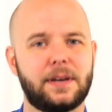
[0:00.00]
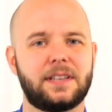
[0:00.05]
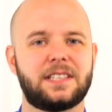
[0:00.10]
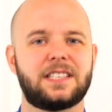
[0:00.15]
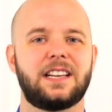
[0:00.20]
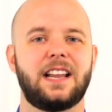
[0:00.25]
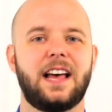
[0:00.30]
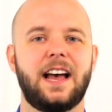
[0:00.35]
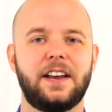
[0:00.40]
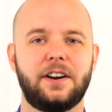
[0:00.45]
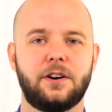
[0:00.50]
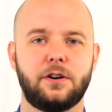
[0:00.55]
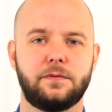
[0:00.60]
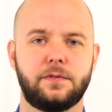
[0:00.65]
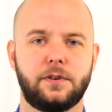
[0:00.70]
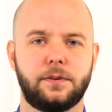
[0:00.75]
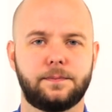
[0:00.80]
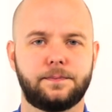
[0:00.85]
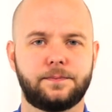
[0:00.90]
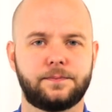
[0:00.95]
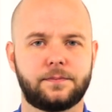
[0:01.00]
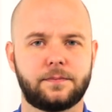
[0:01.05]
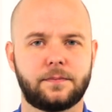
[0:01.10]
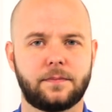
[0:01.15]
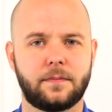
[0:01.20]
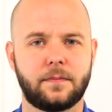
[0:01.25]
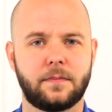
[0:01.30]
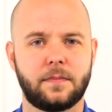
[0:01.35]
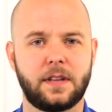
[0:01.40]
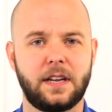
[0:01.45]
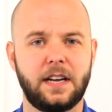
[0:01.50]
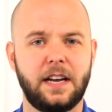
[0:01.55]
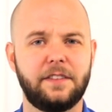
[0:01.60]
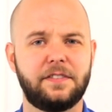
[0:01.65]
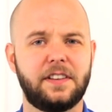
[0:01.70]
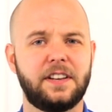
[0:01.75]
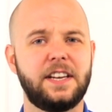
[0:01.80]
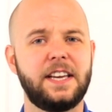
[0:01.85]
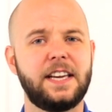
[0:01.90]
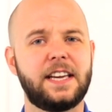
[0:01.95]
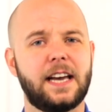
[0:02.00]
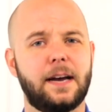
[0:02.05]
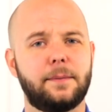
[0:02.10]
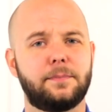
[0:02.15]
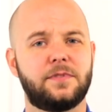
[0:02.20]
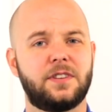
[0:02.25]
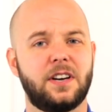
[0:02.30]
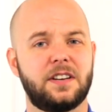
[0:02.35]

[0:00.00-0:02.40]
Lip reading: can slide over. If the kneecap